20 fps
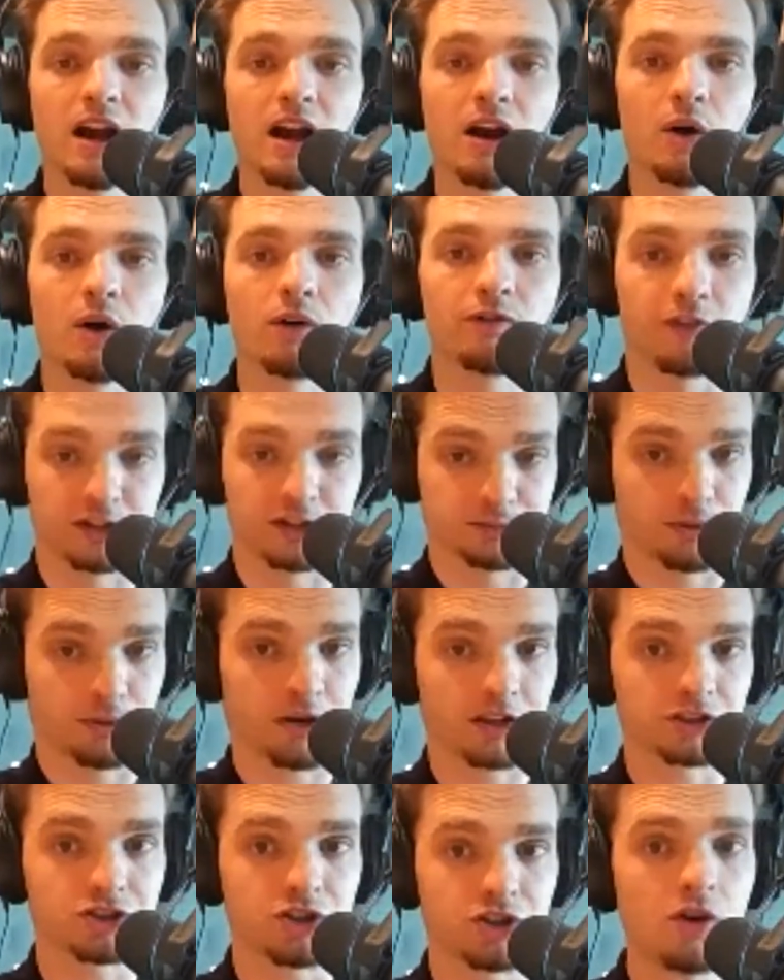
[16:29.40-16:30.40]
first part of
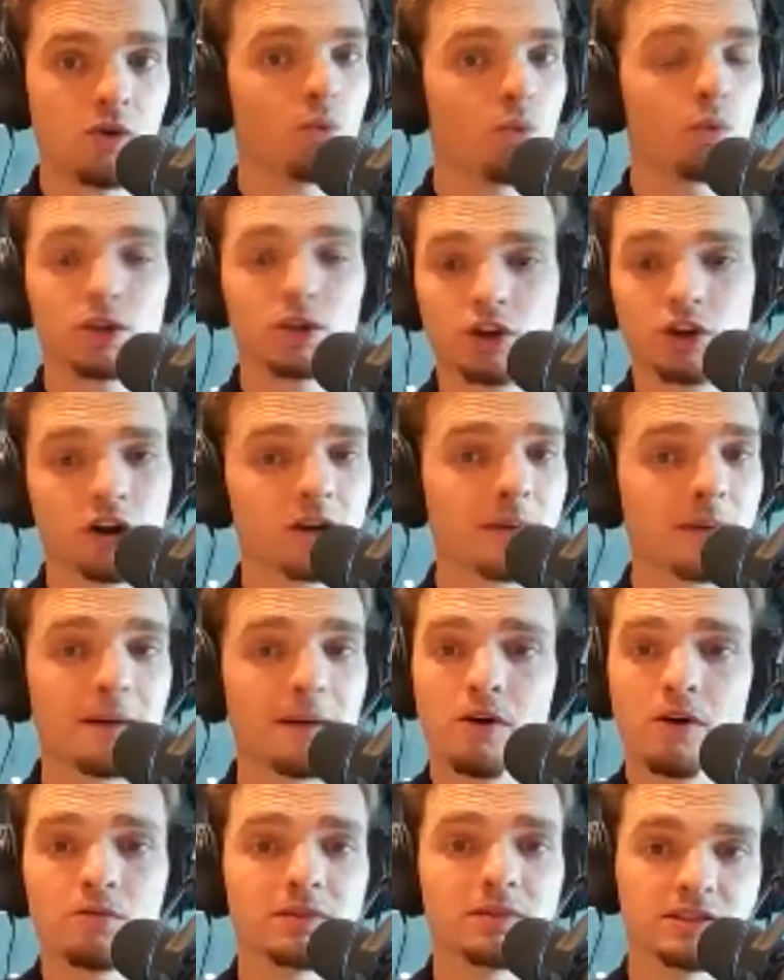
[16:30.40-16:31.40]
the show, we're talking about
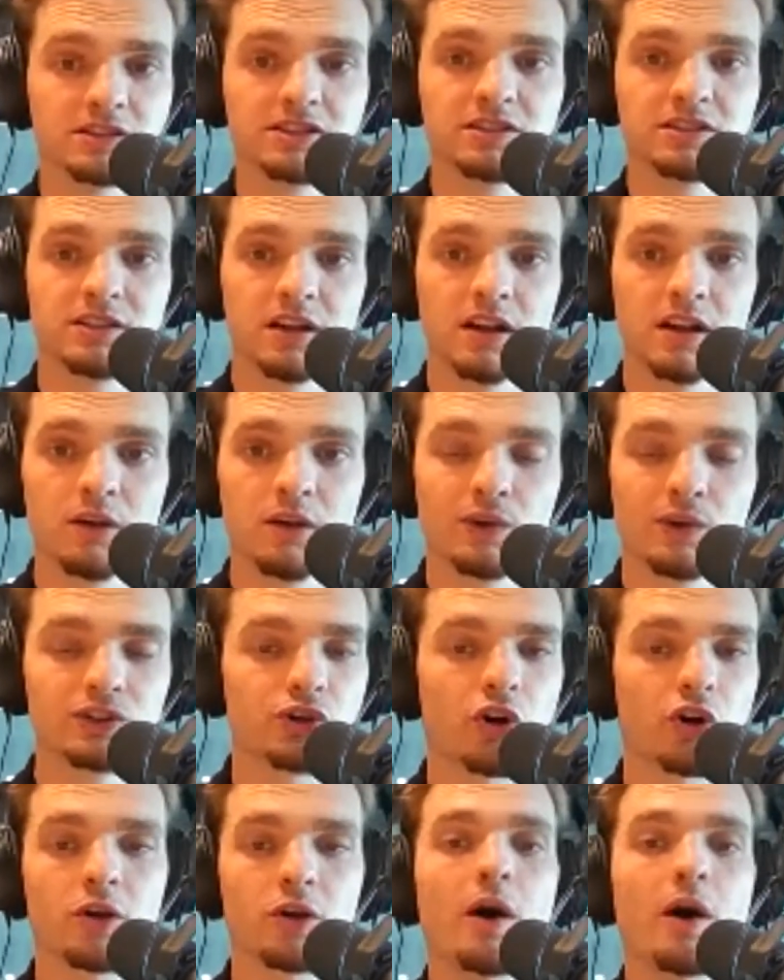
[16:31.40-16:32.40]
moments. We're
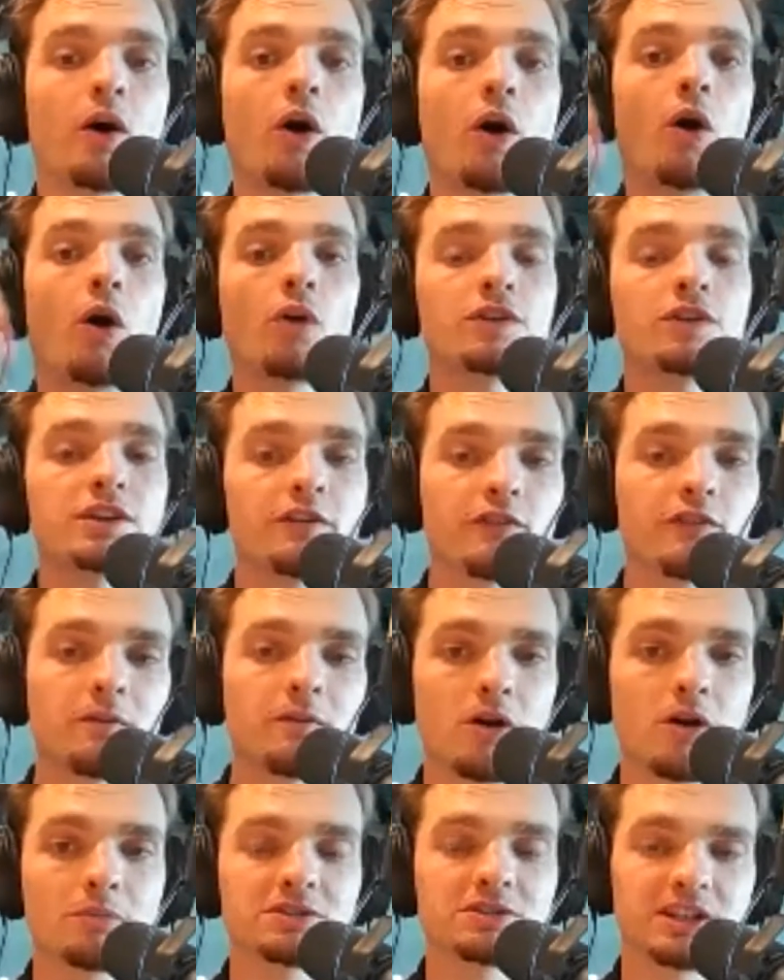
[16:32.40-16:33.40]
talking about all the different
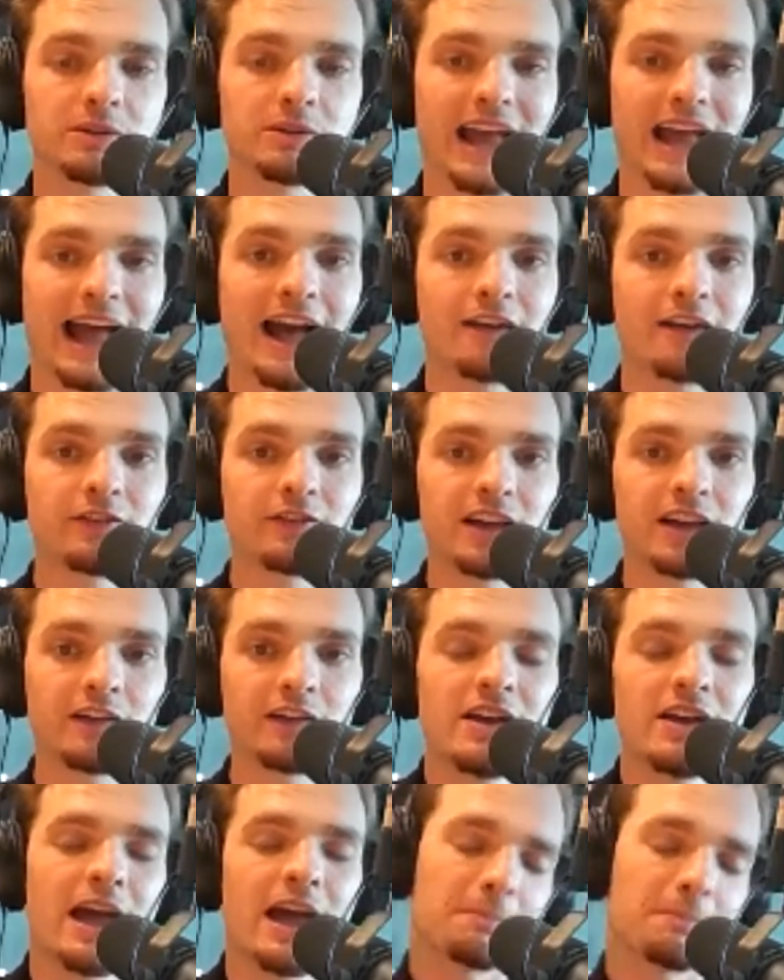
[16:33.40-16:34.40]
moments that we have in life,
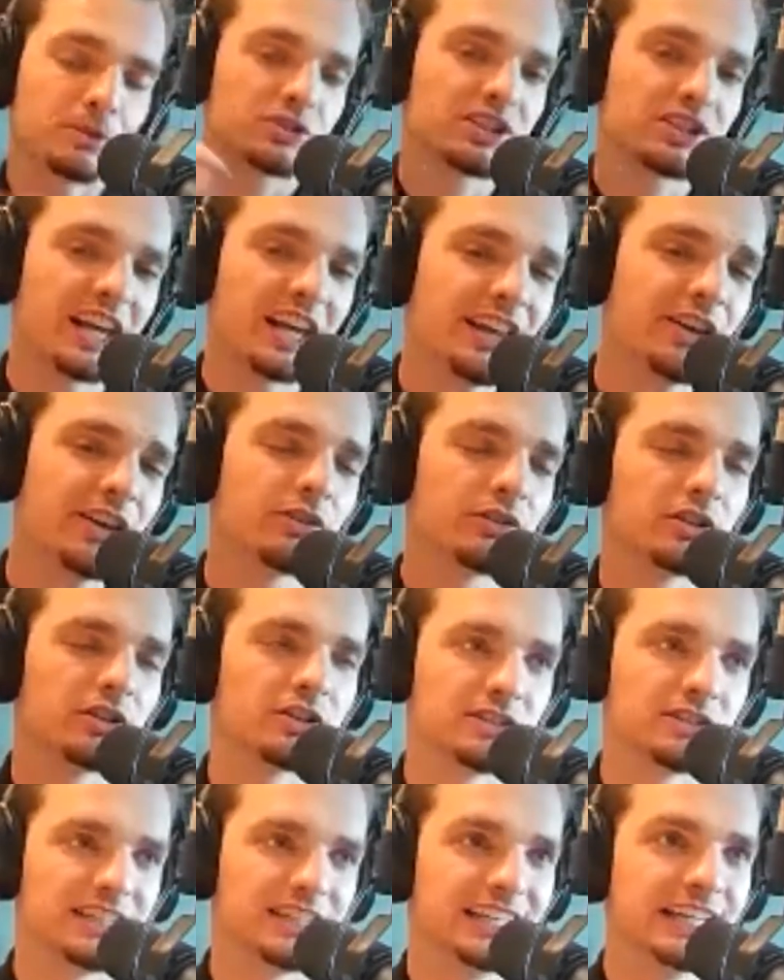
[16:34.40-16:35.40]
and
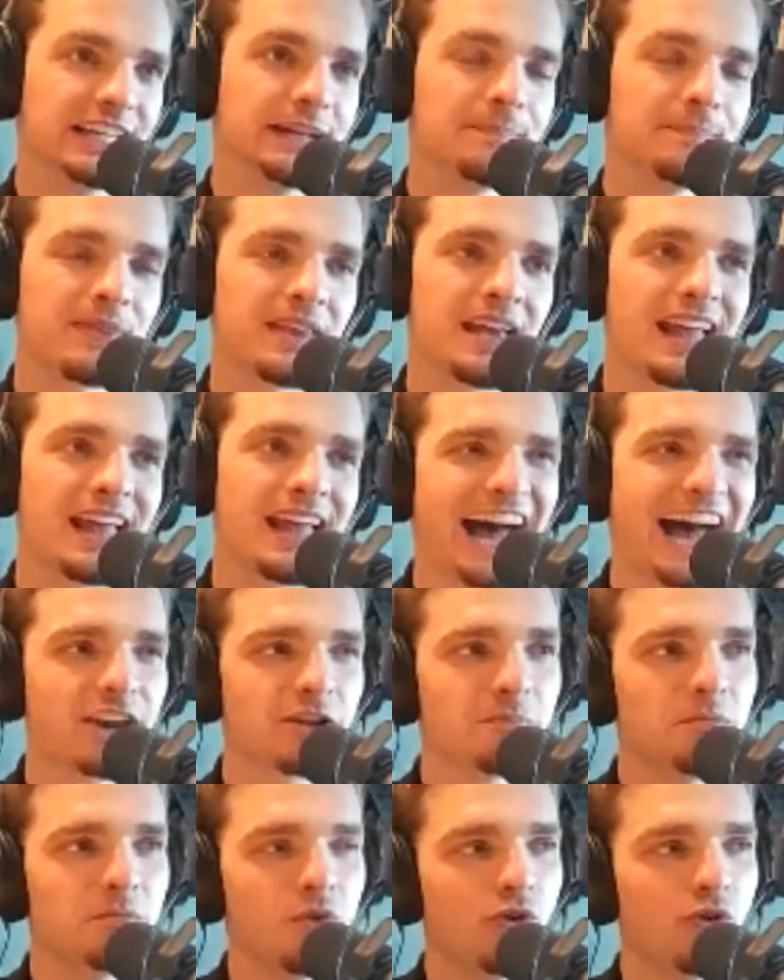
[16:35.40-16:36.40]
particularly how to
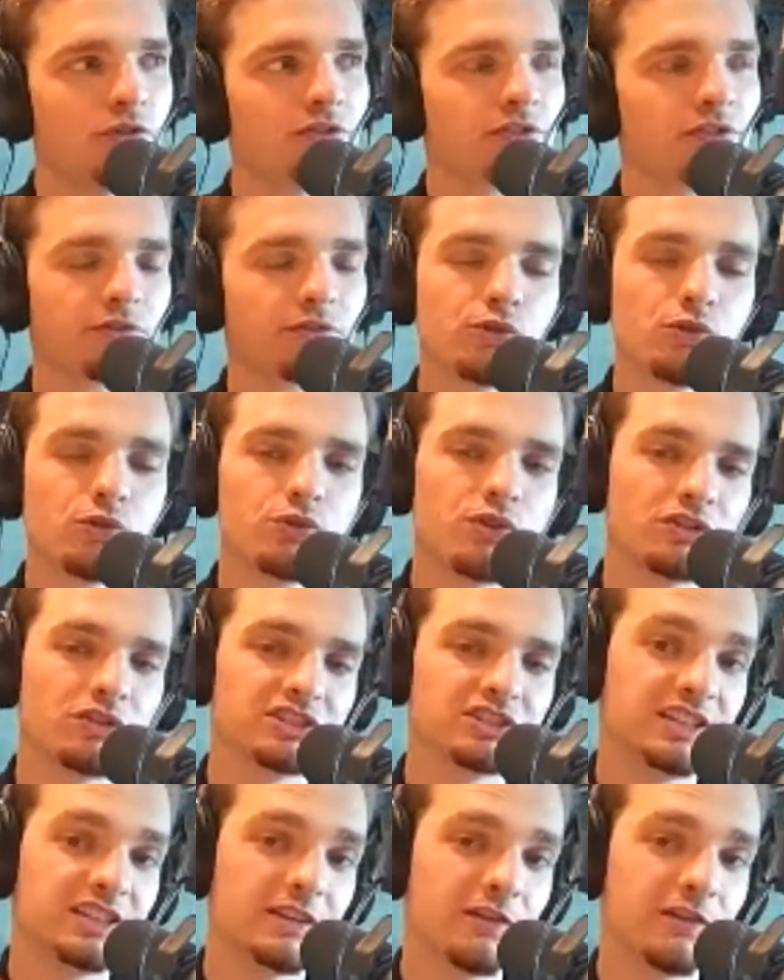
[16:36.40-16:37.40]
move through those
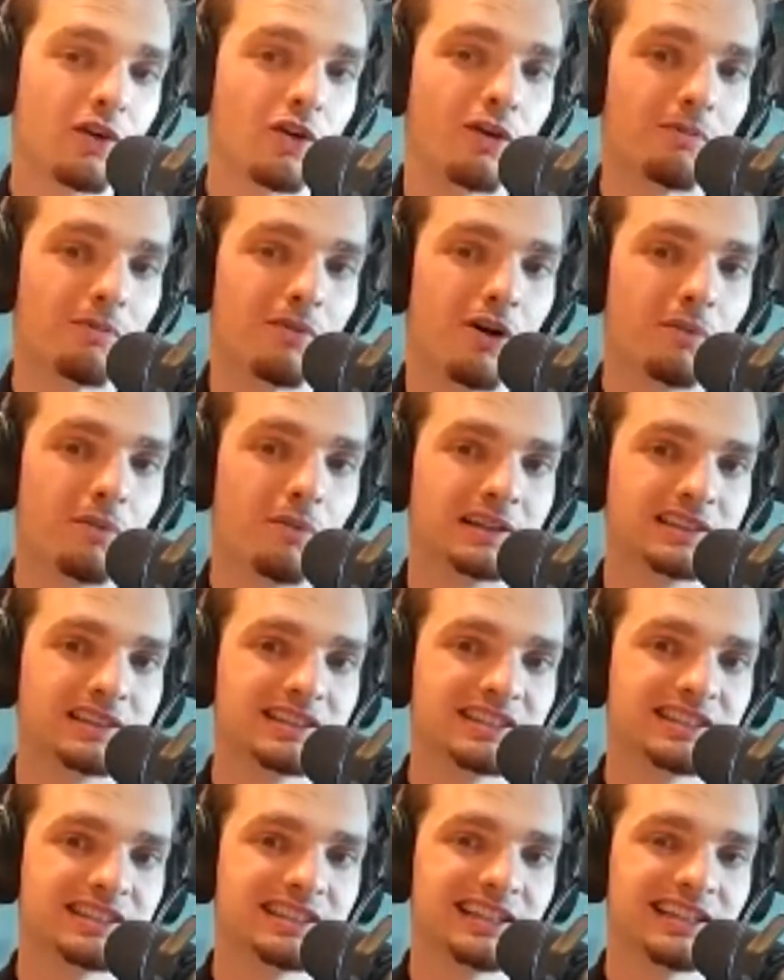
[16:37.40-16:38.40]
difficult moments